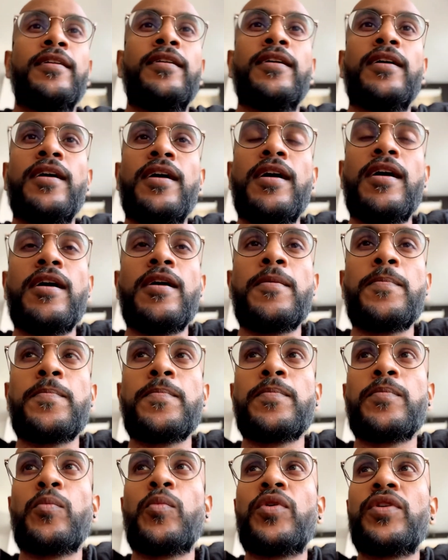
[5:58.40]

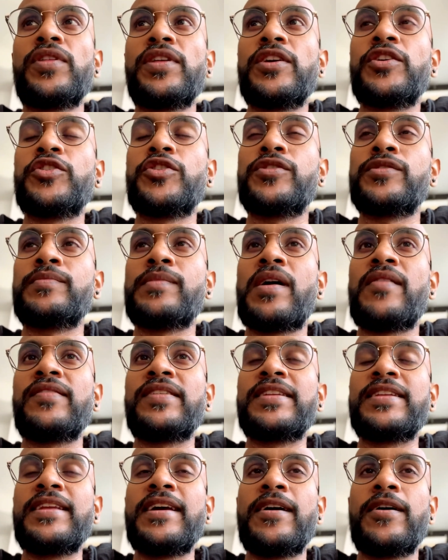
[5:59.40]
One of the issues I'm
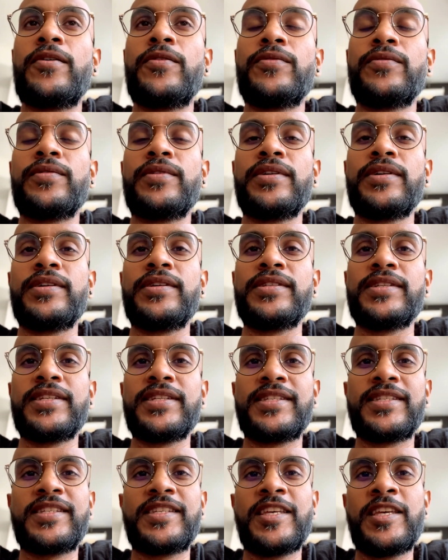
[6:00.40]
having now is
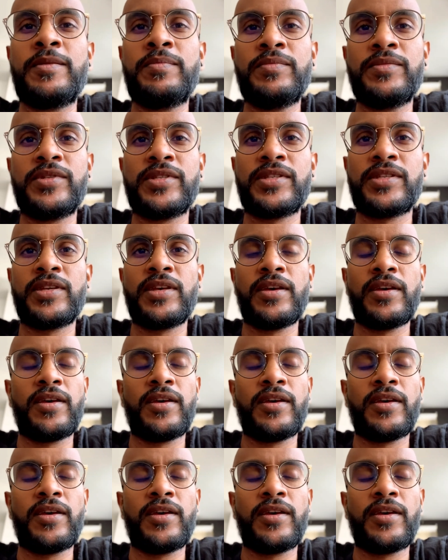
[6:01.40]
it seems